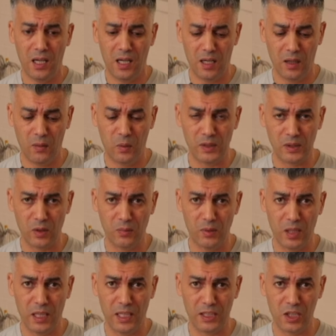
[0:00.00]
uh, with some
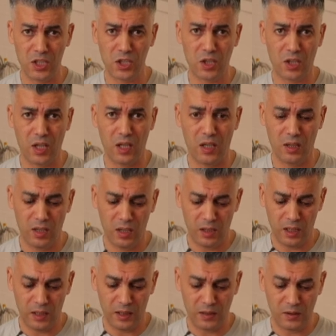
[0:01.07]
icing sugar
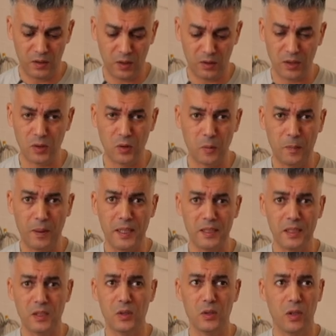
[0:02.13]
and turn into paste
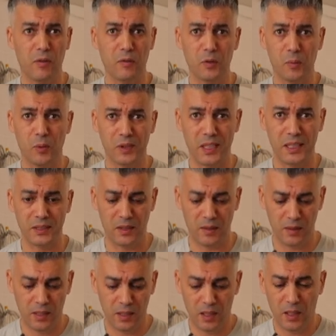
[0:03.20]
into a food processor.
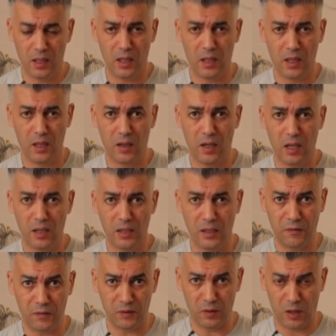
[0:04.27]
Uh,
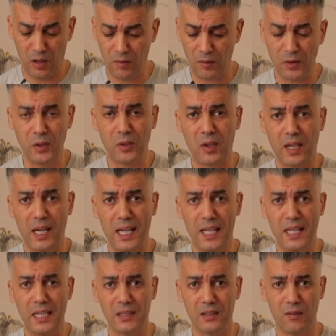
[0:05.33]
if, however, you can get
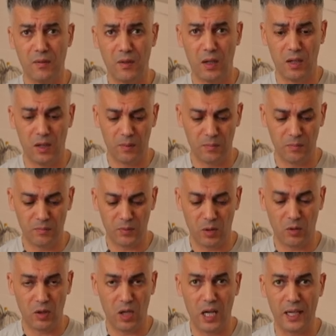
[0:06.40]
these um,
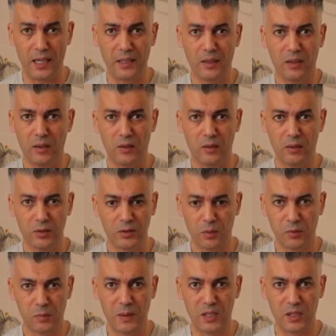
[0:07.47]
online or
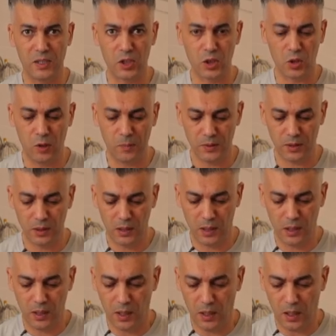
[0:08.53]
some specialist shops.
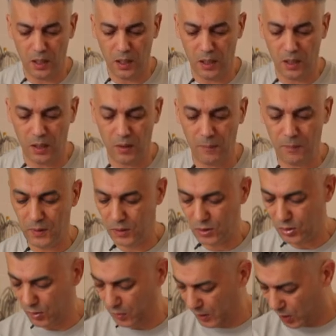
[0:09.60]
Um,
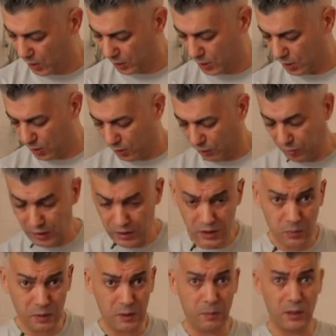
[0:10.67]
so we got in
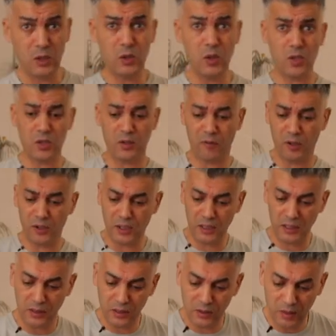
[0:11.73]
this recipe
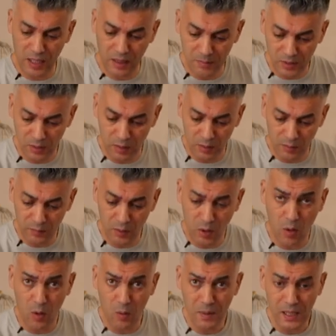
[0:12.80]
240 grams of whole